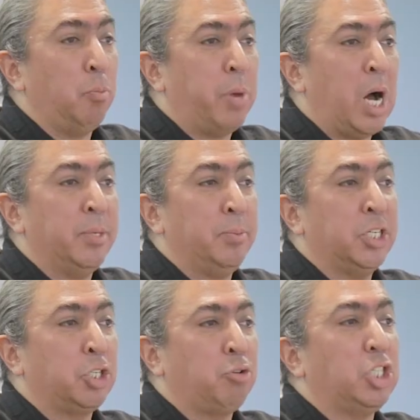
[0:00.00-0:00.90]
Obama
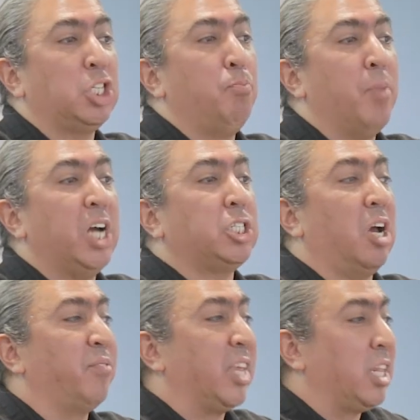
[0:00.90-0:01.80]
administration, much
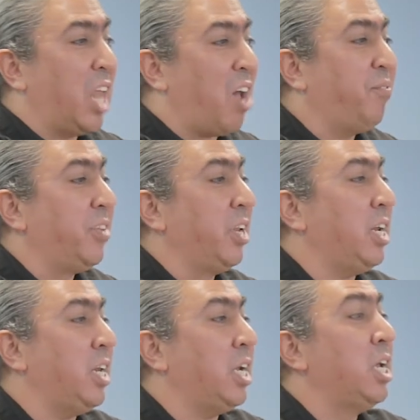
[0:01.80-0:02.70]
of the
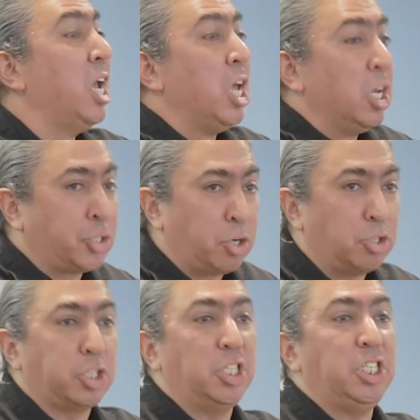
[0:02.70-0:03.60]
left-leaning,
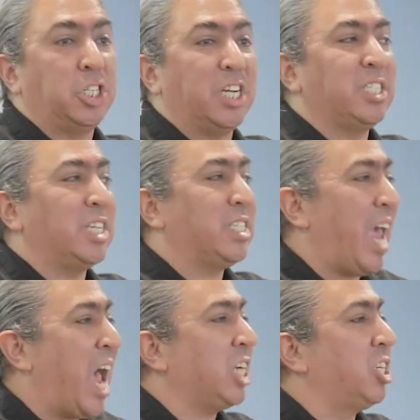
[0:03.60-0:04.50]
socially justice
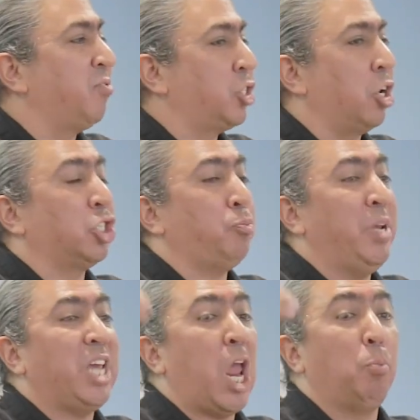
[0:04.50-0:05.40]
active church
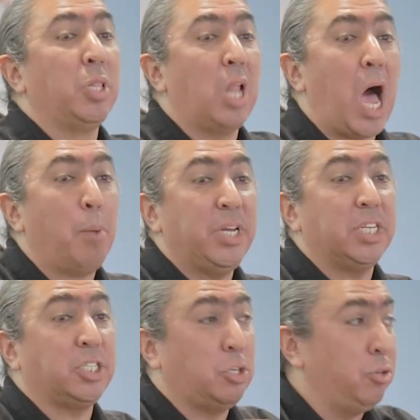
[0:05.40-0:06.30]
became
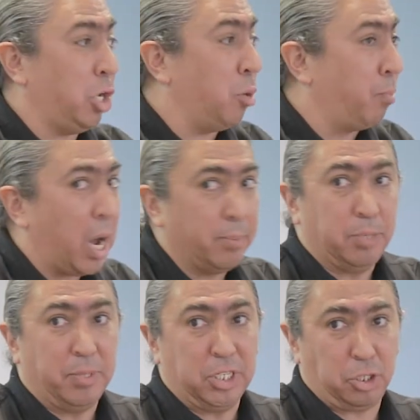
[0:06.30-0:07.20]
lobbyists to the Obama
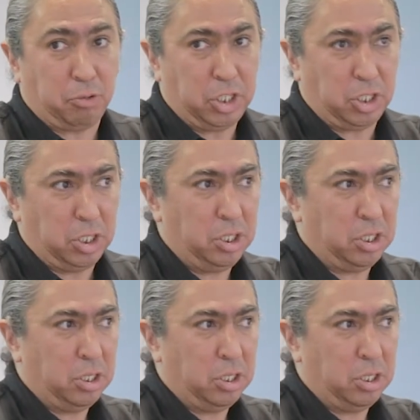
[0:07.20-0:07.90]
administration,